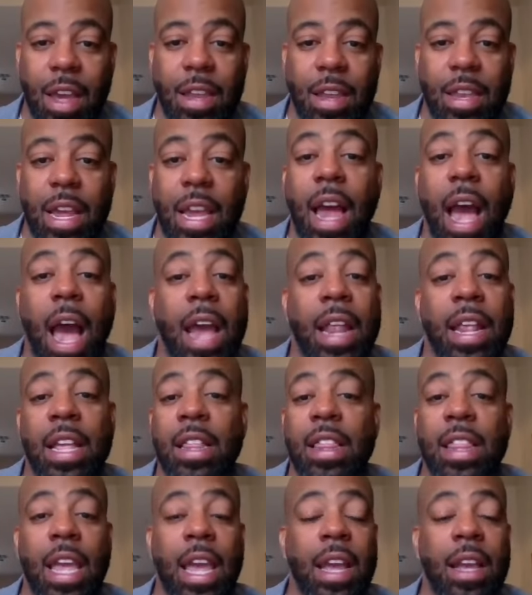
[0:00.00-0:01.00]
not
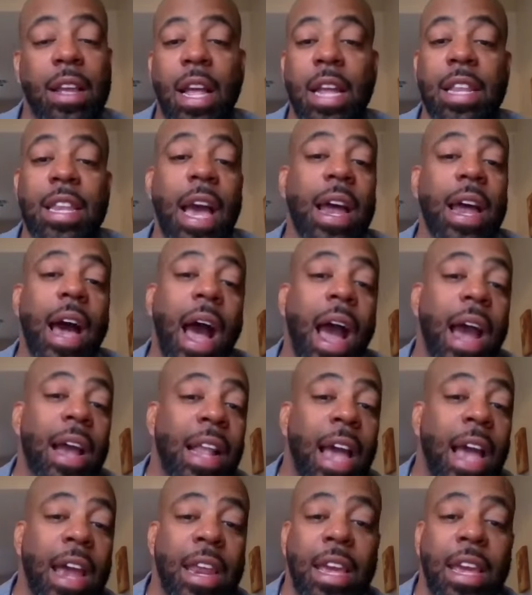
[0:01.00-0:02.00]
not
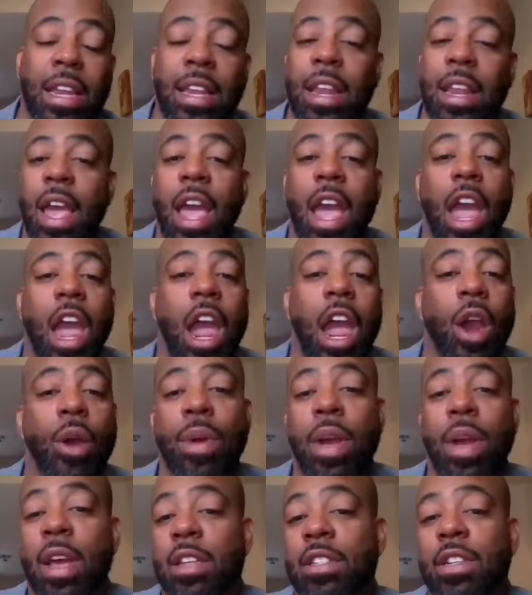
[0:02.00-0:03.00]
highlighting
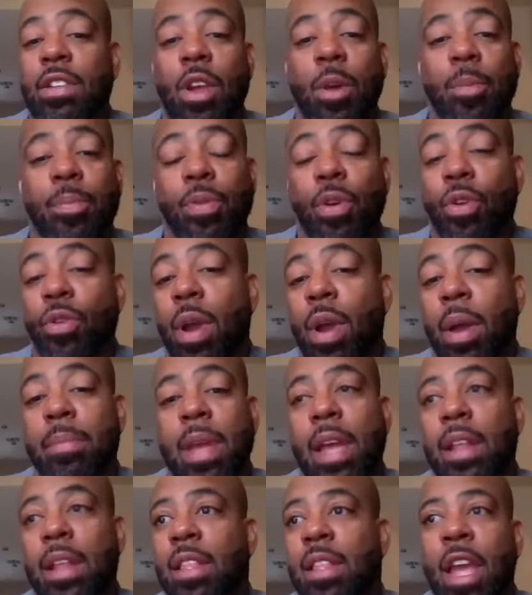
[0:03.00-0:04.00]
areas of their program
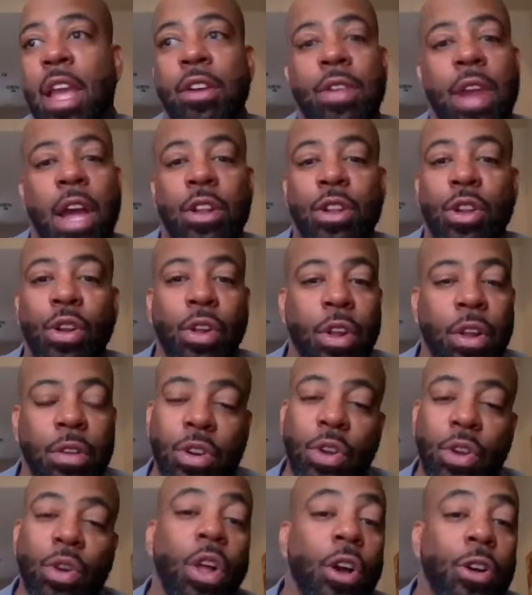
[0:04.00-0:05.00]
that they're no
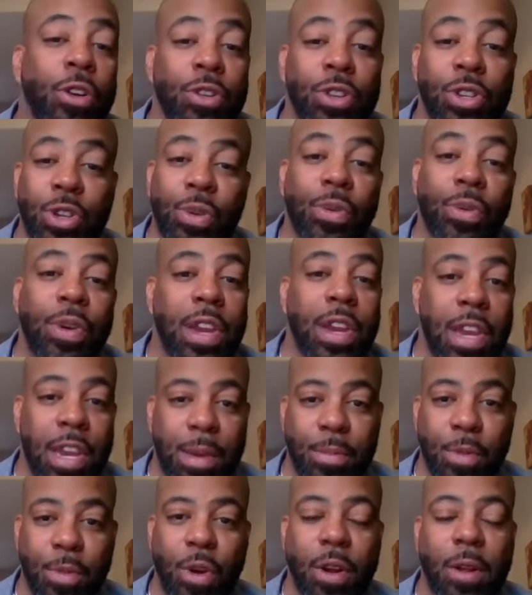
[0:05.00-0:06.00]
longer doing
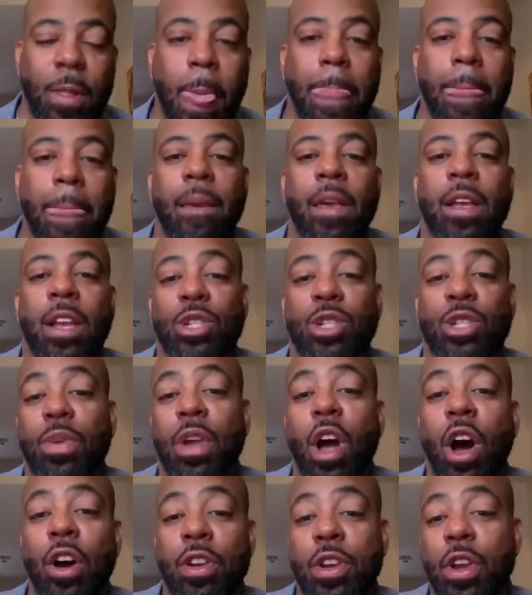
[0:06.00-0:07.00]
anymore. Because
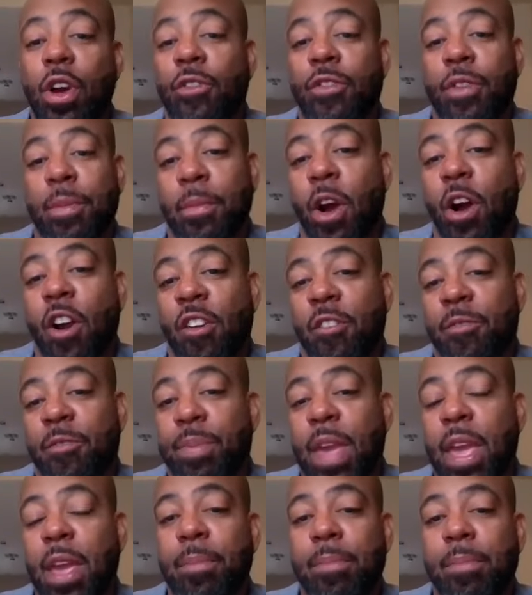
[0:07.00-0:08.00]
we all know from
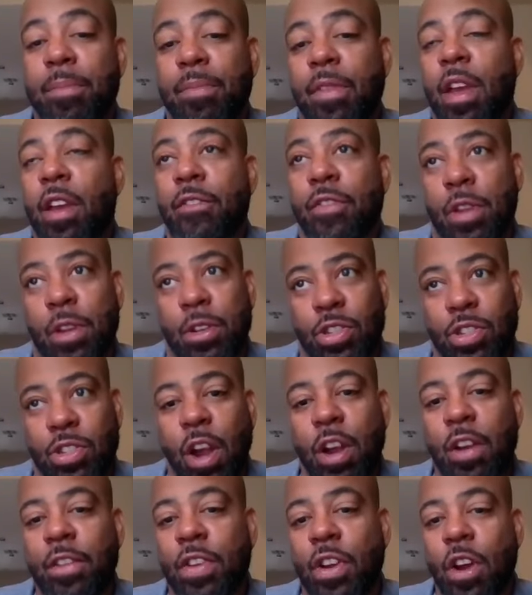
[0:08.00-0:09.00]
RFP, from the
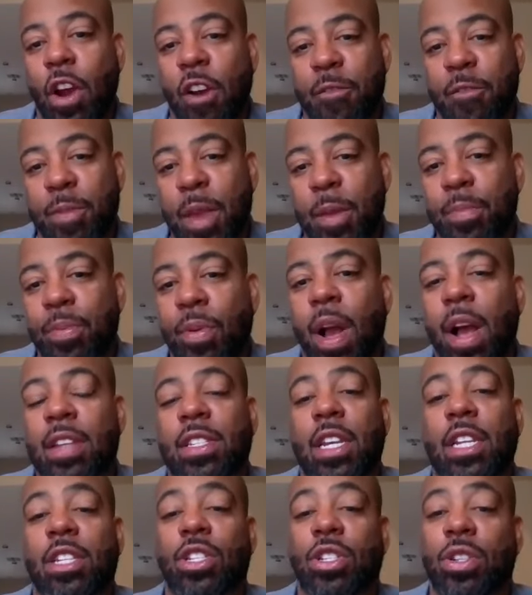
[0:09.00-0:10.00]
start of an RFP
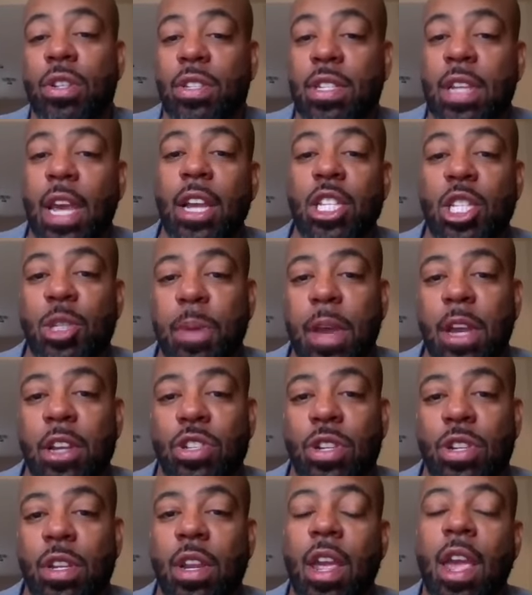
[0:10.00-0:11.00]
process to site
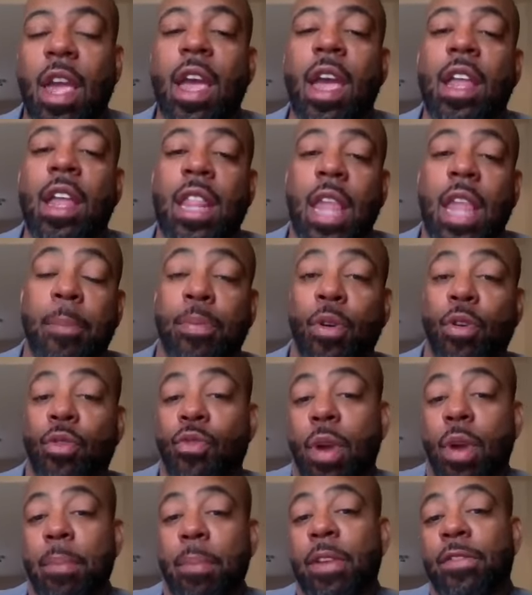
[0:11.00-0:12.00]
inspection, that
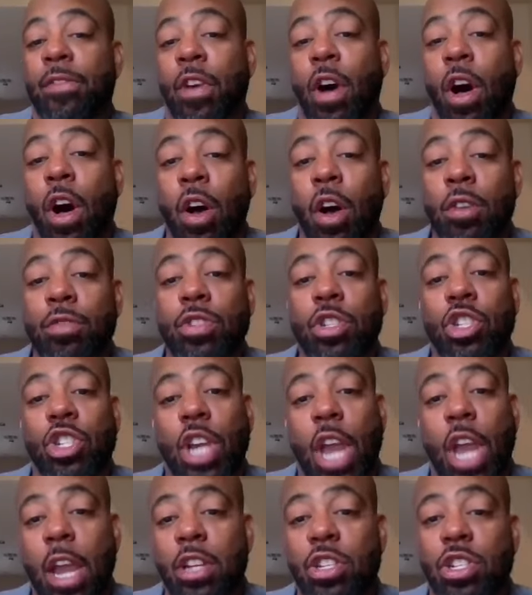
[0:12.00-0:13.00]
program evolves,
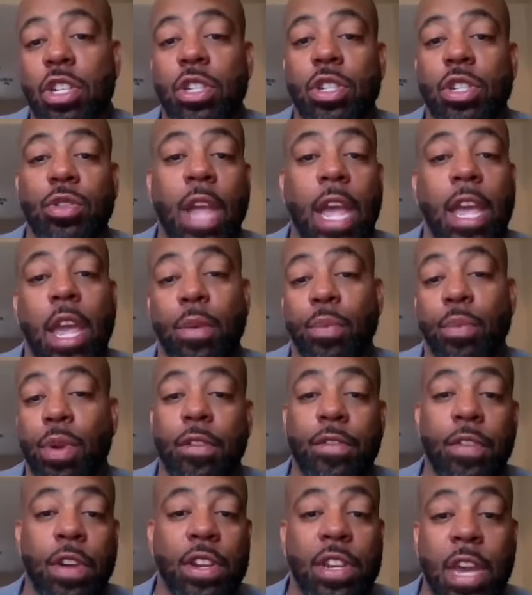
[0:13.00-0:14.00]
changes. They get rid
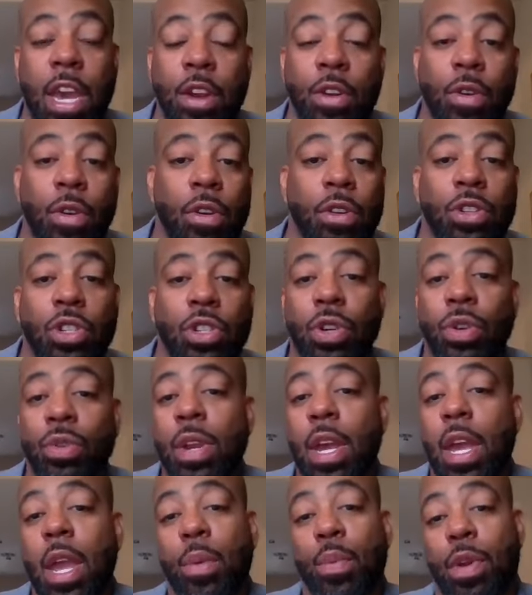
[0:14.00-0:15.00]
of a dinner or two,
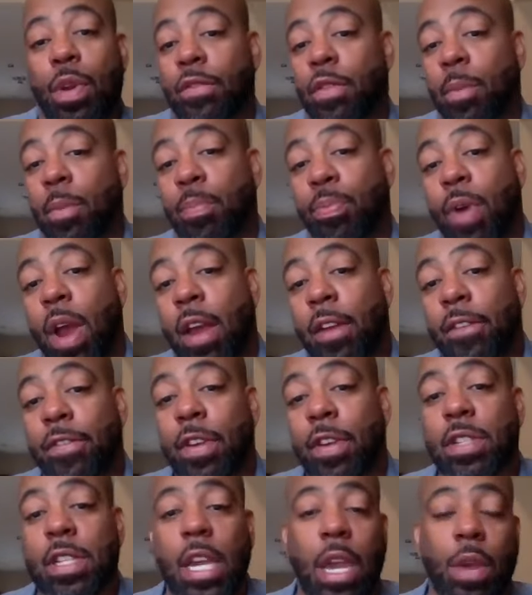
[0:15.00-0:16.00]
they get rid of a
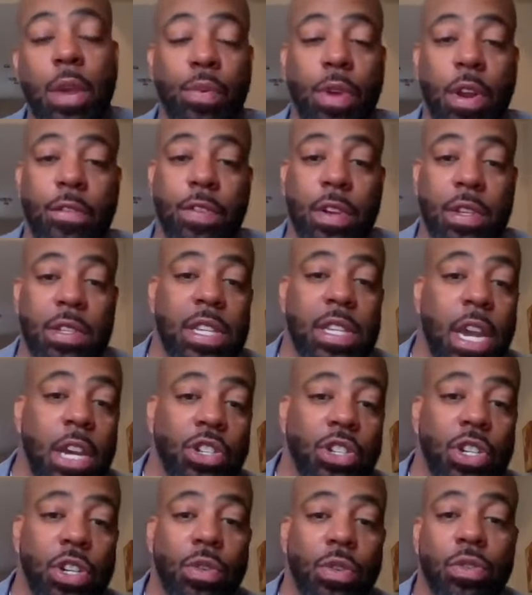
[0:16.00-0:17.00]
breakfast, they get rid of a
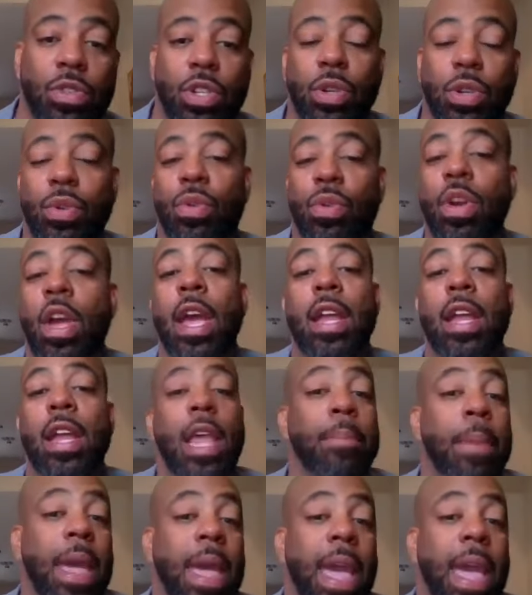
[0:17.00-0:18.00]
session or two,
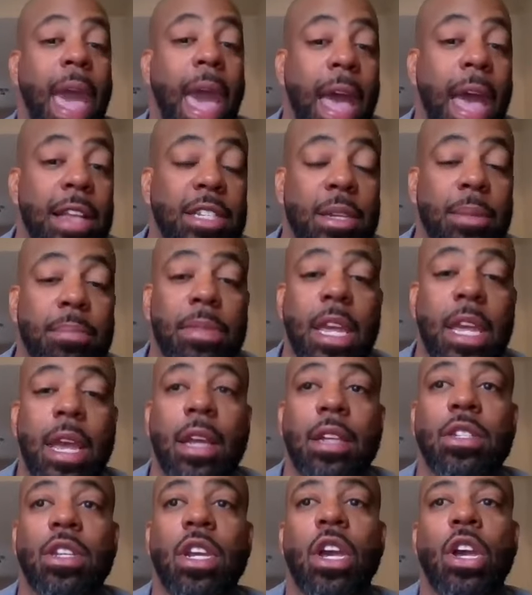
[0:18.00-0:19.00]
they may add some
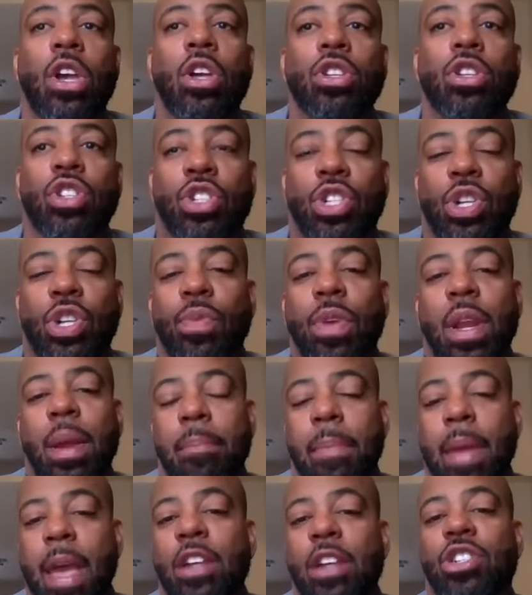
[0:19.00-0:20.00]
things. So she wanted
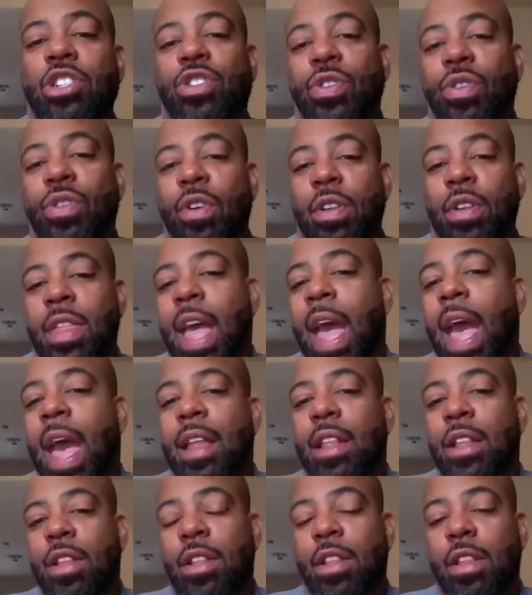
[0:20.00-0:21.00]
to make sure
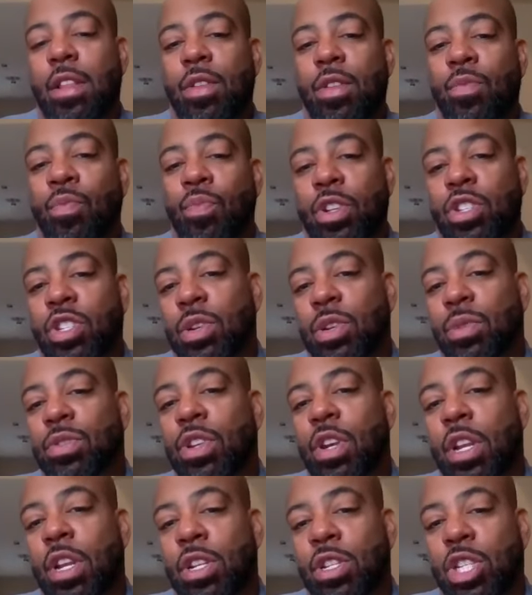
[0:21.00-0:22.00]
that what she was
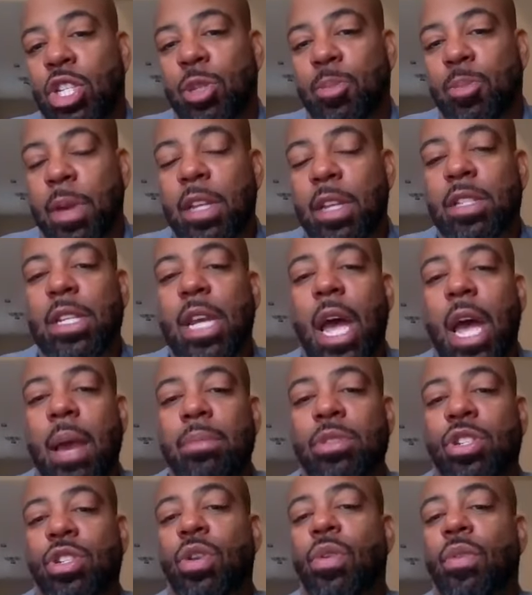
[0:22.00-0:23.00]
going to spend
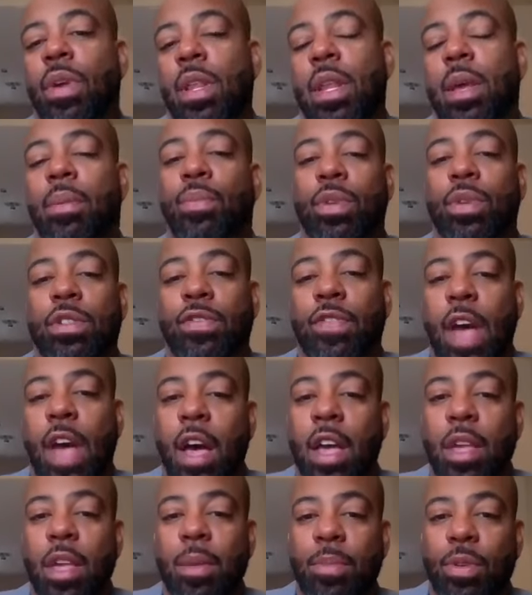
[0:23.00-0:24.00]
time showing them was
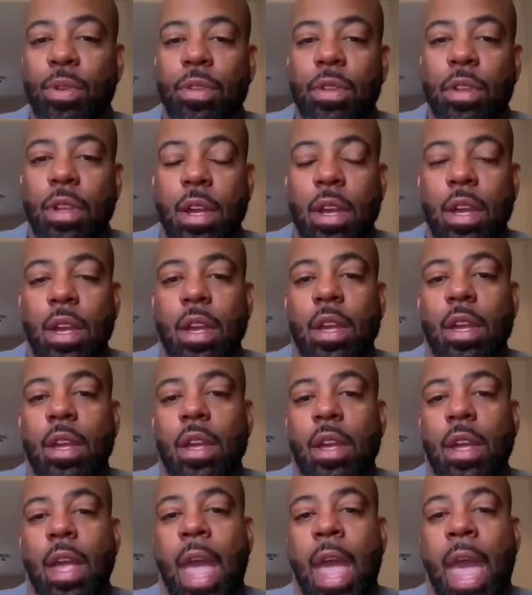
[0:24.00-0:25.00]
valuable,
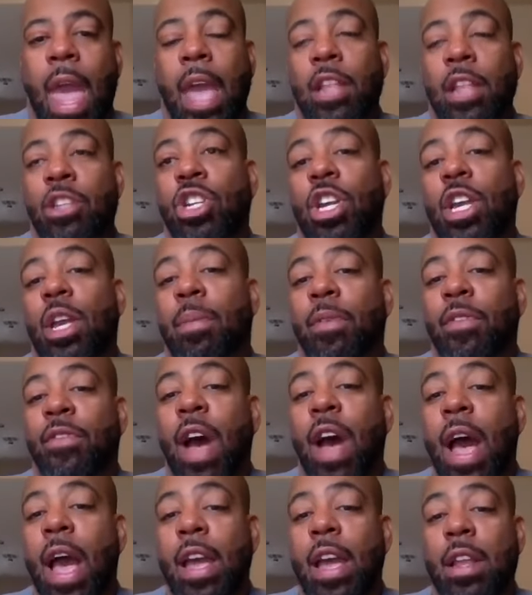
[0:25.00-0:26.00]
and she could
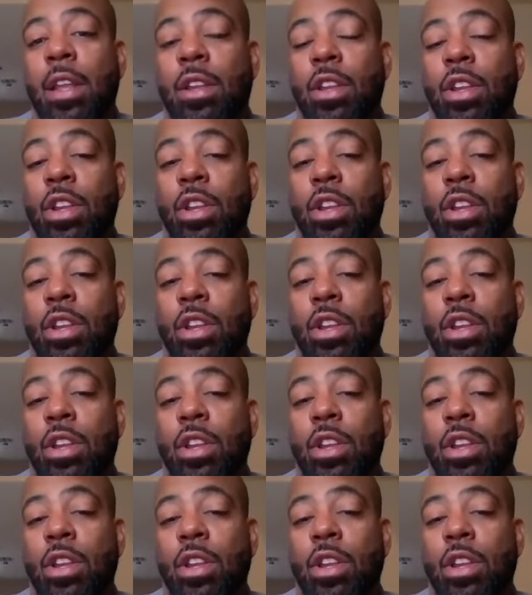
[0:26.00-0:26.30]
provide